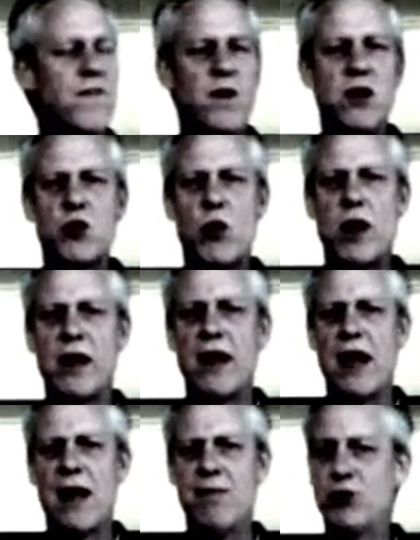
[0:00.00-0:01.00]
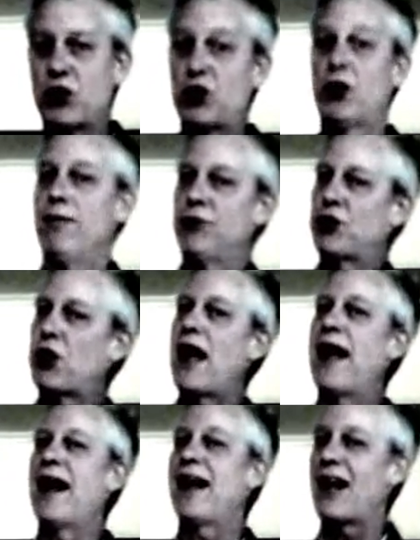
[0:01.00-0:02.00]
first one, I'm
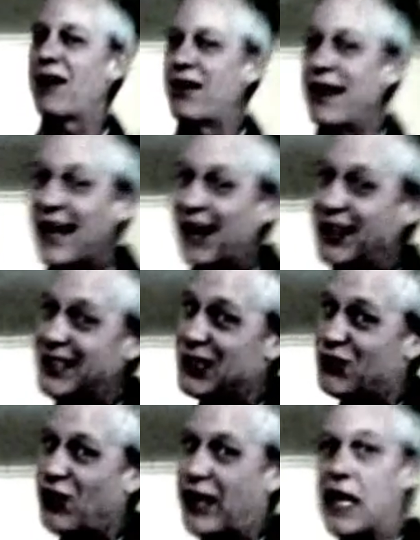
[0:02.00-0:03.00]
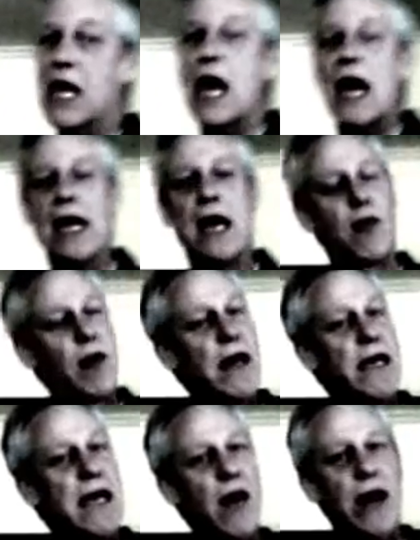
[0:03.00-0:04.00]
trying. I got it right now. This is funny. I got it
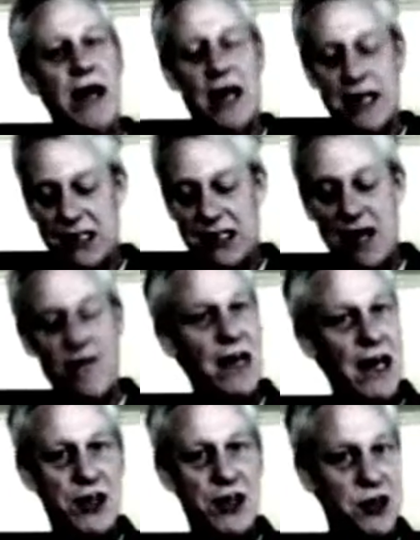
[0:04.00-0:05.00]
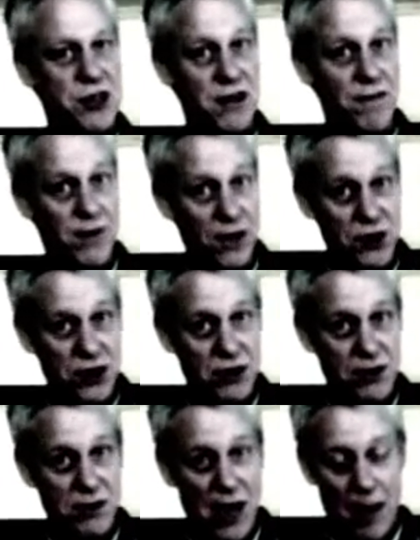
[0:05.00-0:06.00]
right now. I got 7 lectures in the first
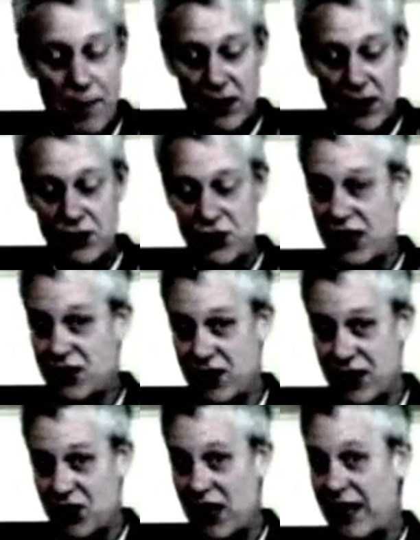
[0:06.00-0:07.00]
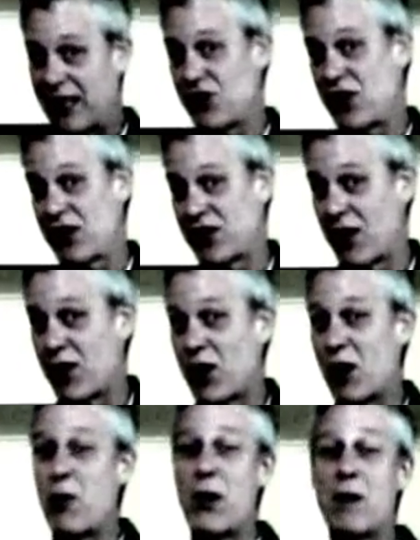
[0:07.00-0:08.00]
epic, 6 in the second, 6 in the
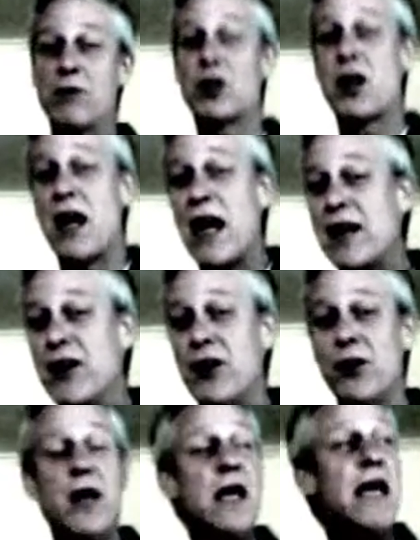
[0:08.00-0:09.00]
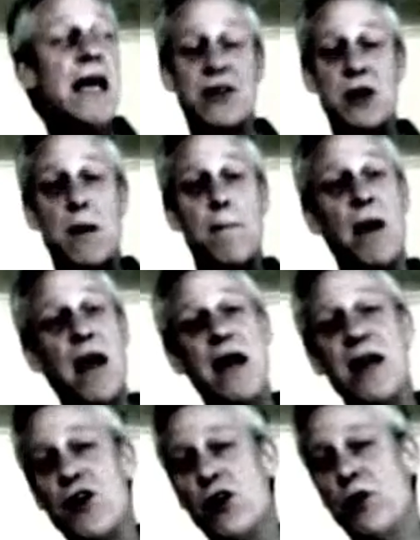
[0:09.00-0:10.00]
third. What I'm trying to do is
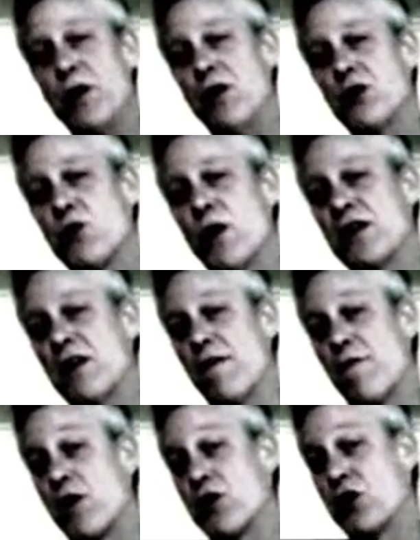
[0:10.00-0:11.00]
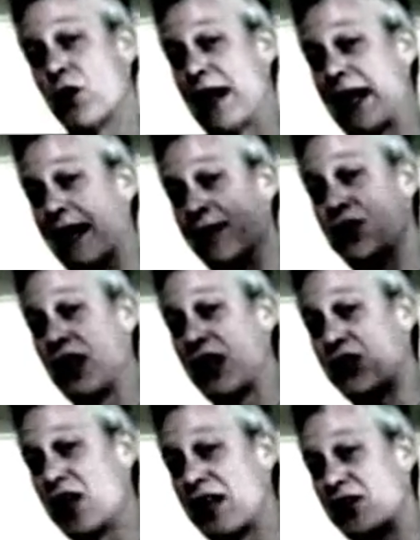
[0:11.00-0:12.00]
combine 2 of those into the first so that I can have
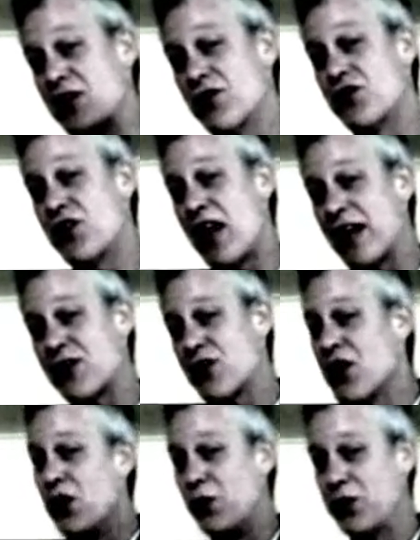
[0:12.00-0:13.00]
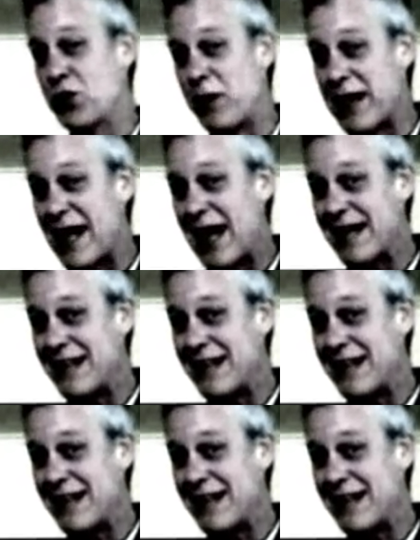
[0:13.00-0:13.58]
6, 6, and 6, which will be